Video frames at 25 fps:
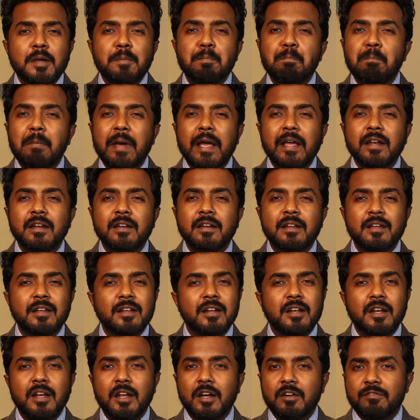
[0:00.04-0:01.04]
Men
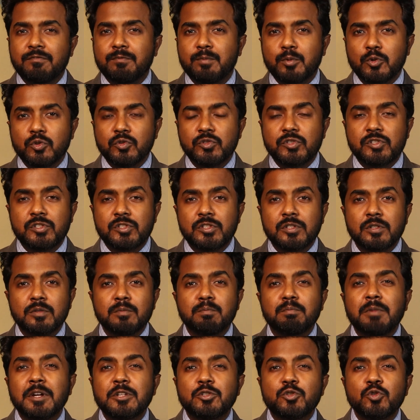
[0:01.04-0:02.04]
love boots,
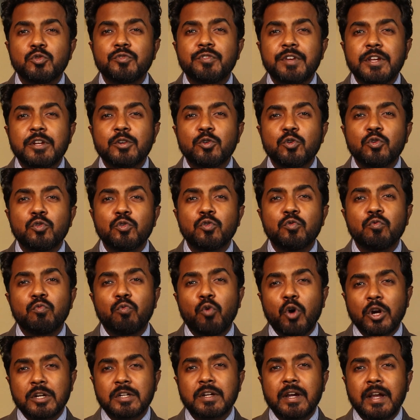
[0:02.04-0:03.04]
but do we know
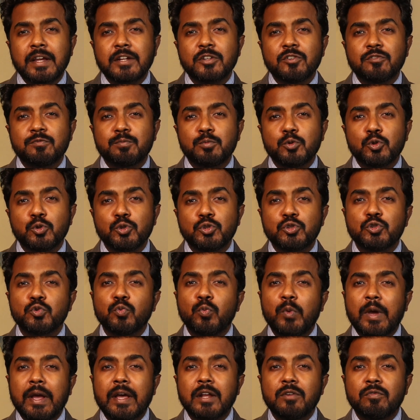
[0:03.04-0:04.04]
what kind of boot to
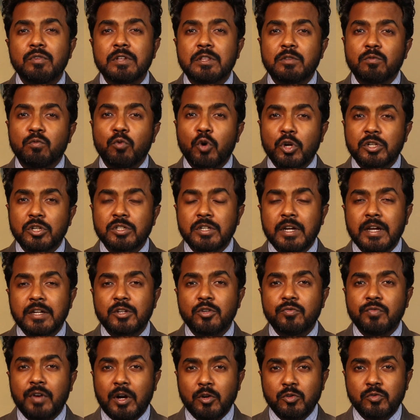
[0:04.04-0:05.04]
wear with what kind
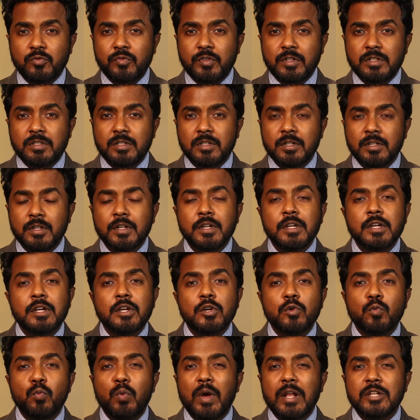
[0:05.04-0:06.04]
of outfit?
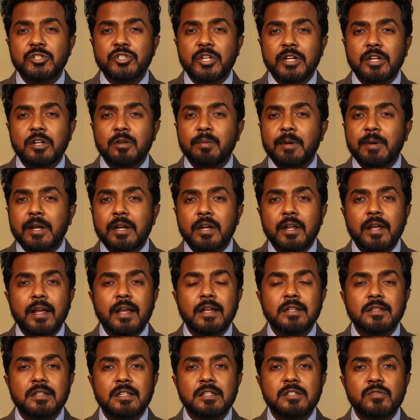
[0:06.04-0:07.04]
Well gentlemen,
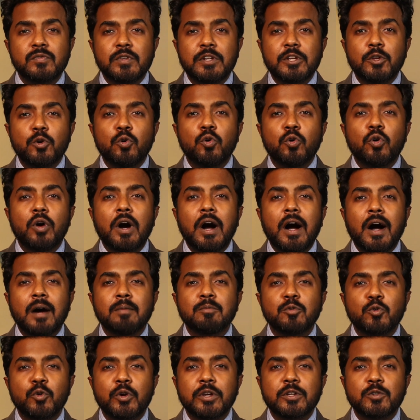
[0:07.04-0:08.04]
in this video
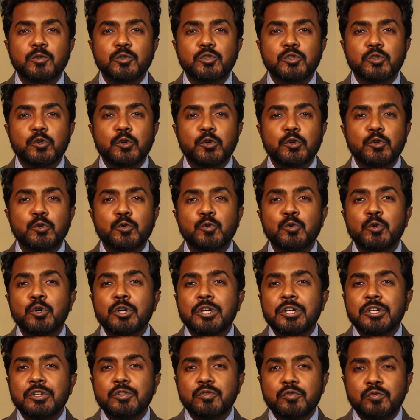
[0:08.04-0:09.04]
I'm going to show you
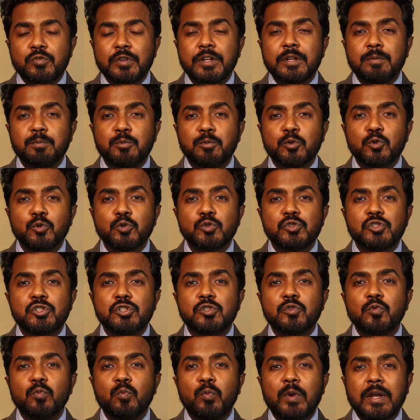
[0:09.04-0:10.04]
three
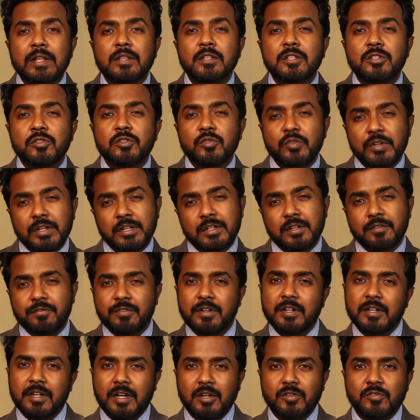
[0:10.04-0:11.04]
boots with three
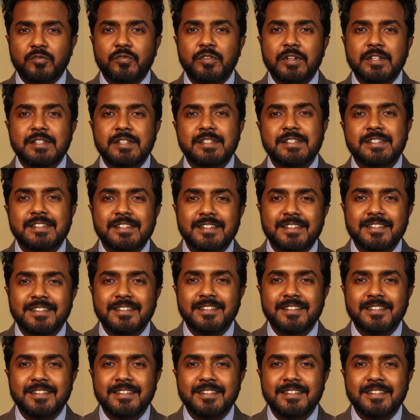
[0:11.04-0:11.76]
different outfits.